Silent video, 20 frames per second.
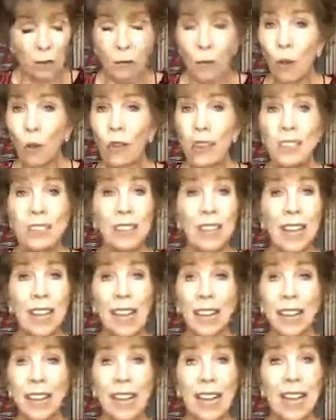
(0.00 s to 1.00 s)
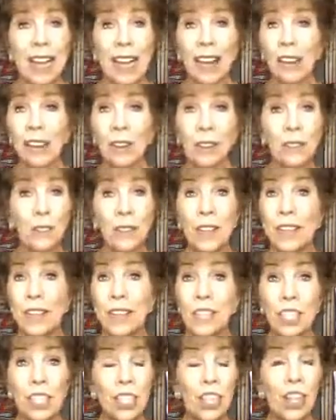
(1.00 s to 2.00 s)
focused on how to feed
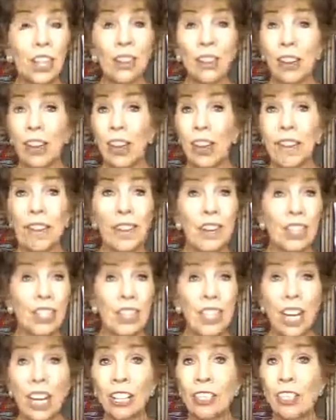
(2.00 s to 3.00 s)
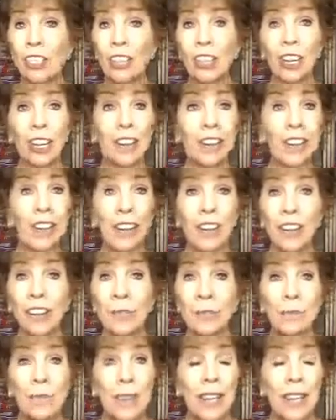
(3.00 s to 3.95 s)
their children and their shelter and their,